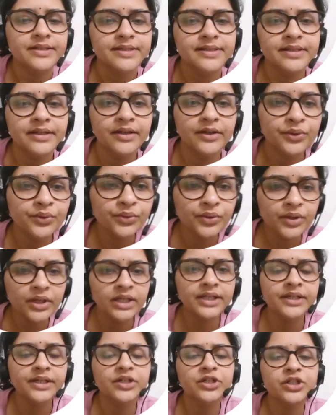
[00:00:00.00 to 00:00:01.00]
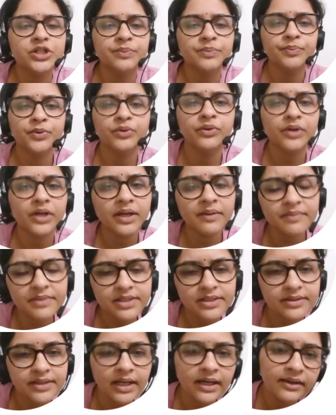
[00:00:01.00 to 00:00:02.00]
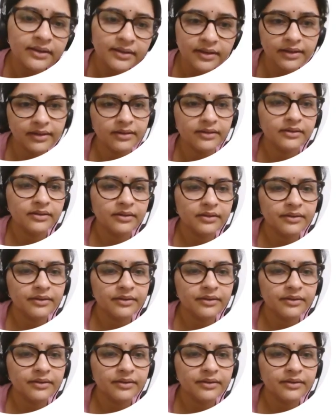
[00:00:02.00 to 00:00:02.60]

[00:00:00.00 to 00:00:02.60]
rural internship programs, Telangana.